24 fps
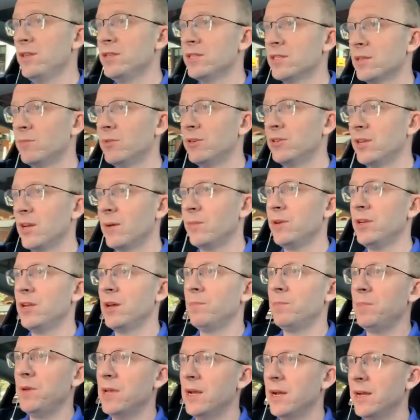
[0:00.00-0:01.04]
Someone coming
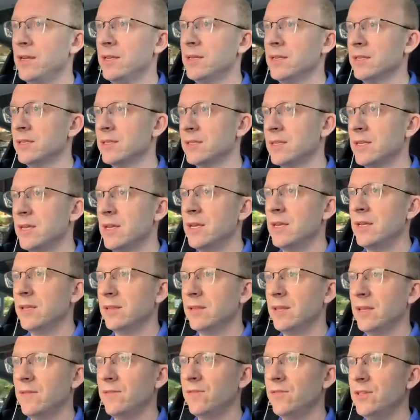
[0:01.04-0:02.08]
up behind us,
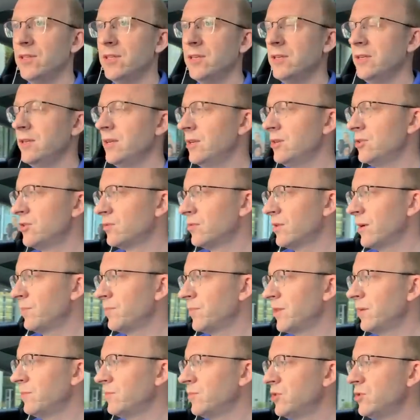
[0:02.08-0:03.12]
thankfully, didn't interrupt
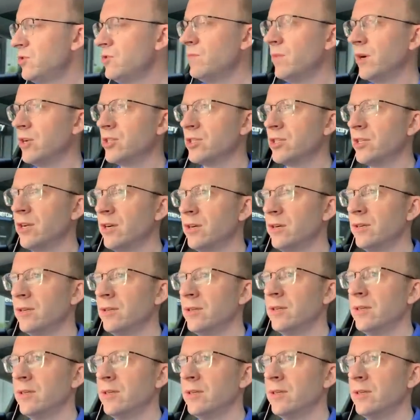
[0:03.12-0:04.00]
them too much there.